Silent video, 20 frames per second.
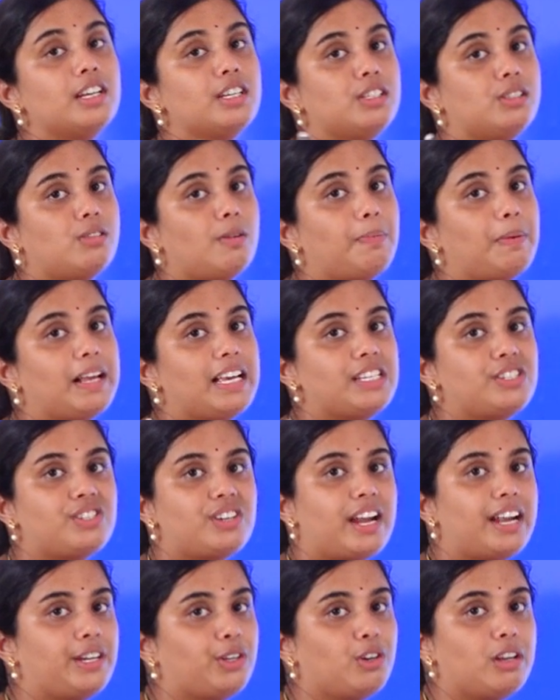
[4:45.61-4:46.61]
So please
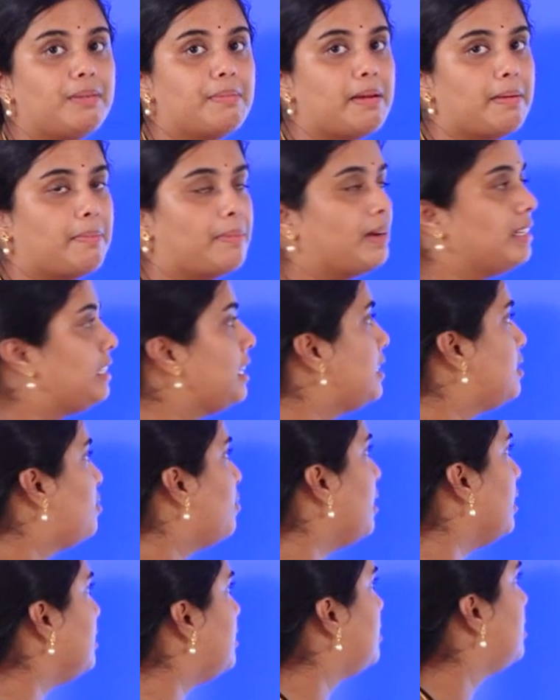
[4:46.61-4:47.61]
try to remember these
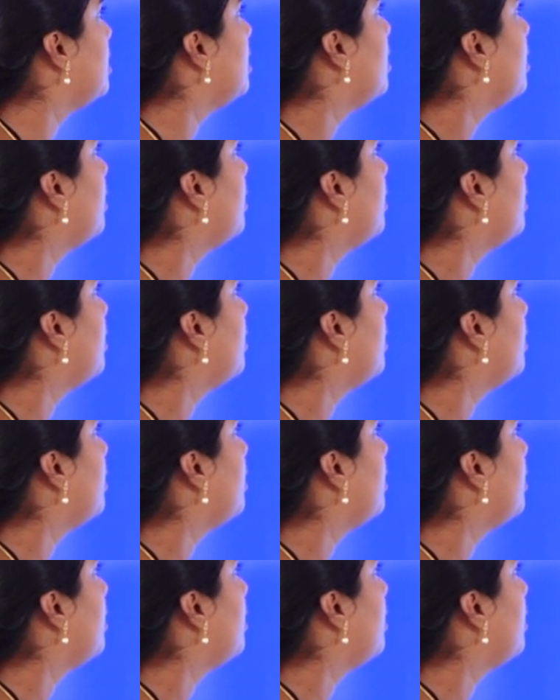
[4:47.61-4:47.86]
ones.